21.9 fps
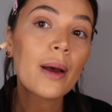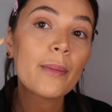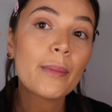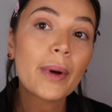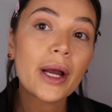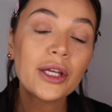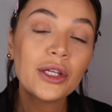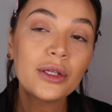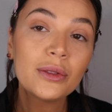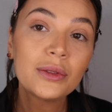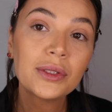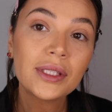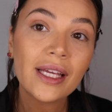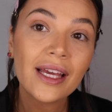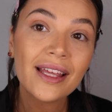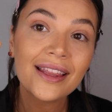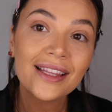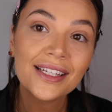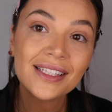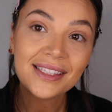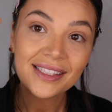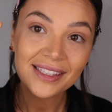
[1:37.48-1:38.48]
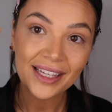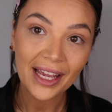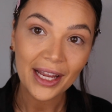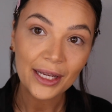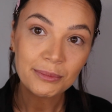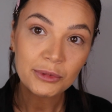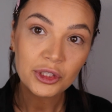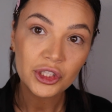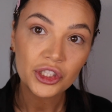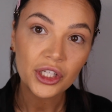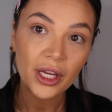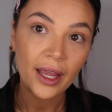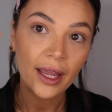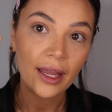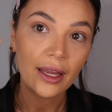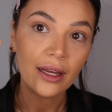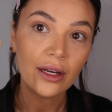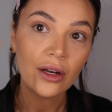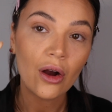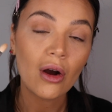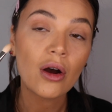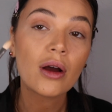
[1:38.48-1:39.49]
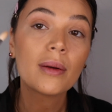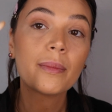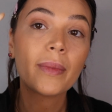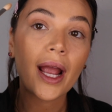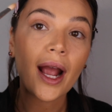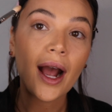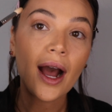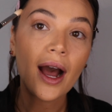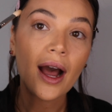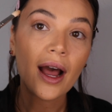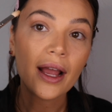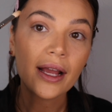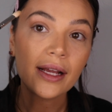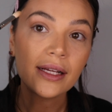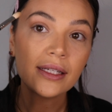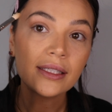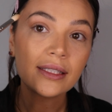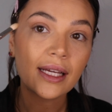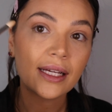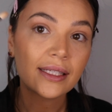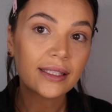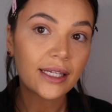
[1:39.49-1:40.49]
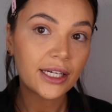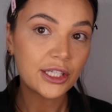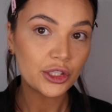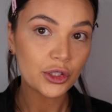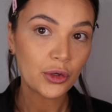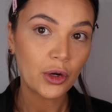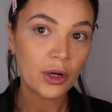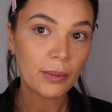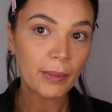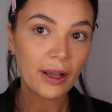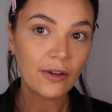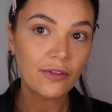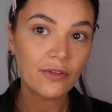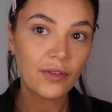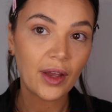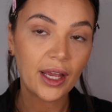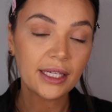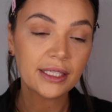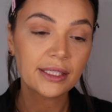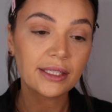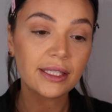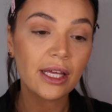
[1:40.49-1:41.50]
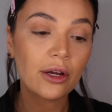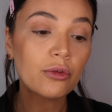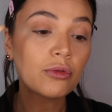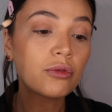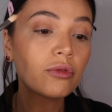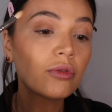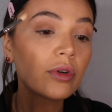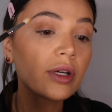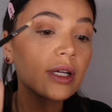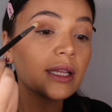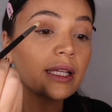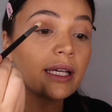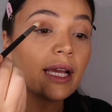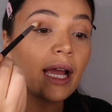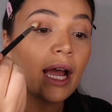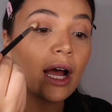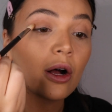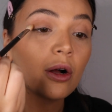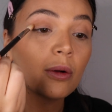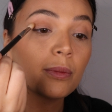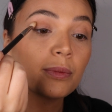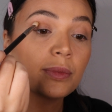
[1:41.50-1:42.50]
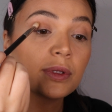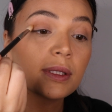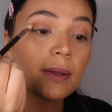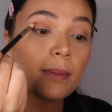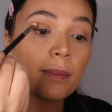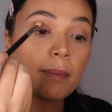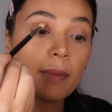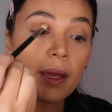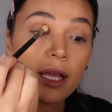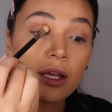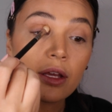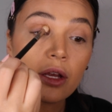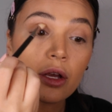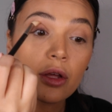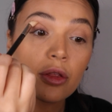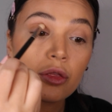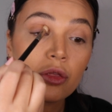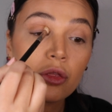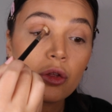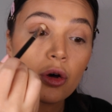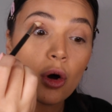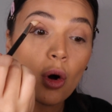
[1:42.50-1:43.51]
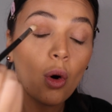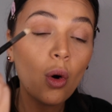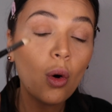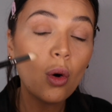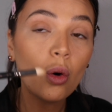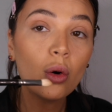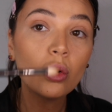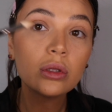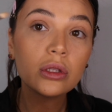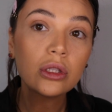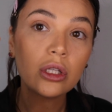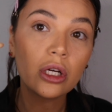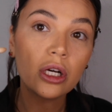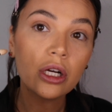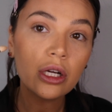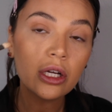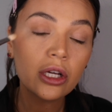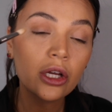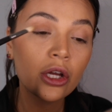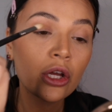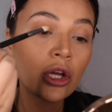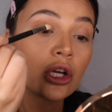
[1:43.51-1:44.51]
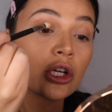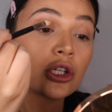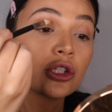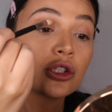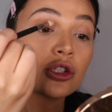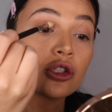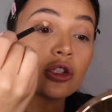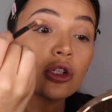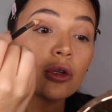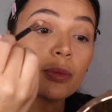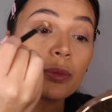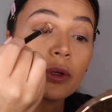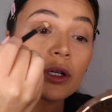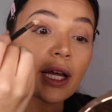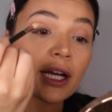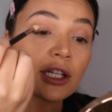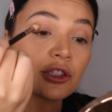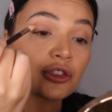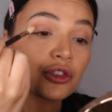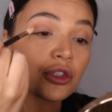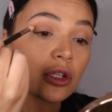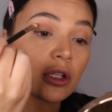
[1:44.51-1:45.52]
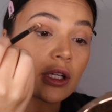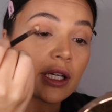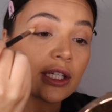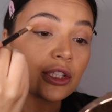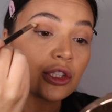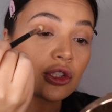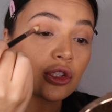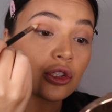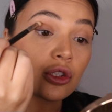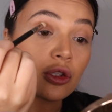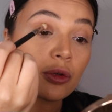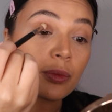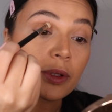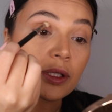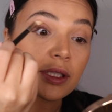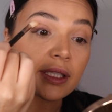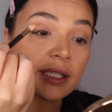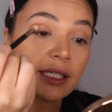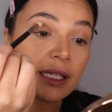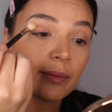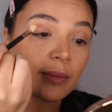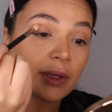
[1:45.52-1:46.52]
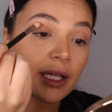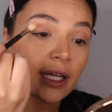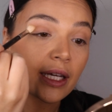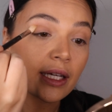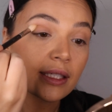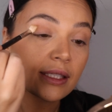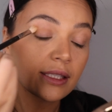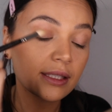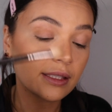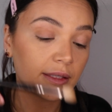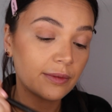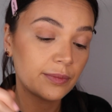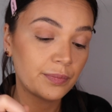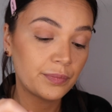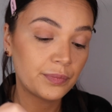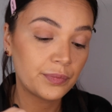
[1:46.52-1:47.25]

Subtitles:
By using the same shade on my eyes as I do on my face, that really helps make the whole look super natural and super seamless.